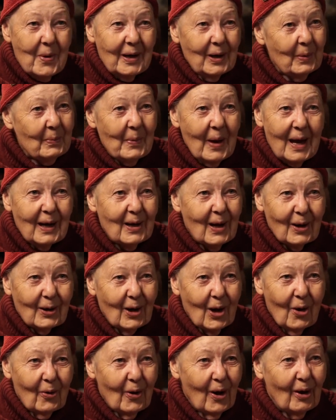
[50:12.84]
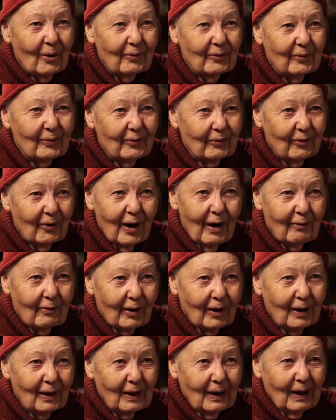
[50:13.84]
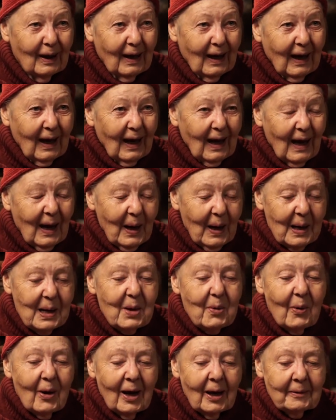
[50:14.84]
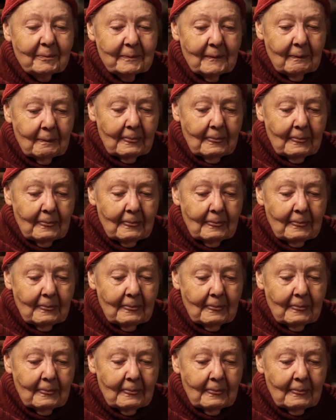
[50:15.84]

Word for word: But it may not go on forever. No. Uh, anyway,